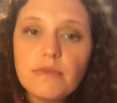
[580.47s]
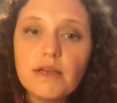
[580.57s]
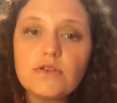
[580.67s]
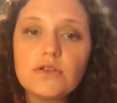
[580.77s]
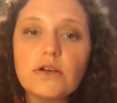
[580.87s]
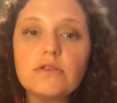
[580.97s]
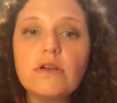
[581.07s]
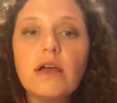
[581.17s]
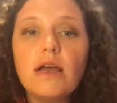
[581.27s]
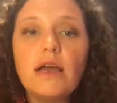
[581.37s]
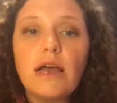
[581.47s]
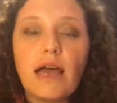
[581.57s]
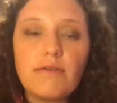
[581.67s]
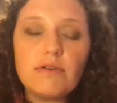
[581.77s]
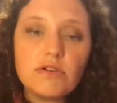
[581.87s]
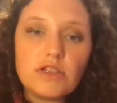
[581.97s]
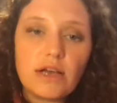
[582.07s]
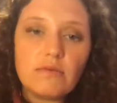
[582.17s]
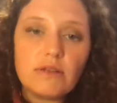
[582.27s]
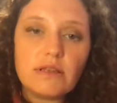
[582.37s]
So have a good
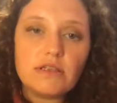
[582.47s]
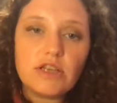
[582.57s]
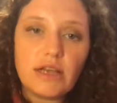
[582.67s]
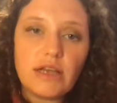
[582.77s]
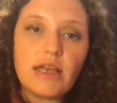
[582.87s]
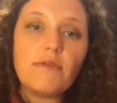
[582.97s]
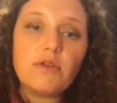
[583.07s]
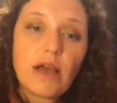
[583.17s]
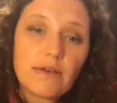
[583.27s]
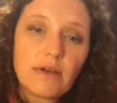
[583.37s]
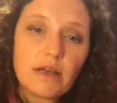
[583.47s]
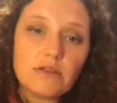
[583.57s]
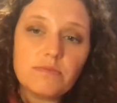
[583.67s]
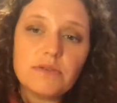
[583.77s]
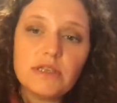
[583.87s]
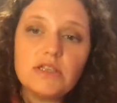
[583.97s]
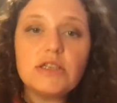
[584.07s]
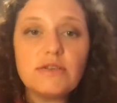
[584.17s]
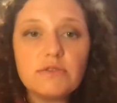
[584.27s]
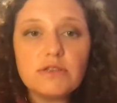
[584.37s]
chat with the chair. If you have a HAZOP procedure,
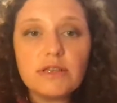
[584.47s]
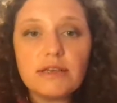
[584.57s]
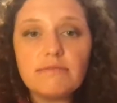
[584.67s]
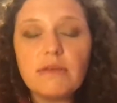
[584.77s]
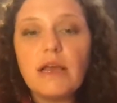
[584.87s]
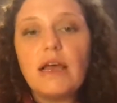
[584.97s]
give it to them.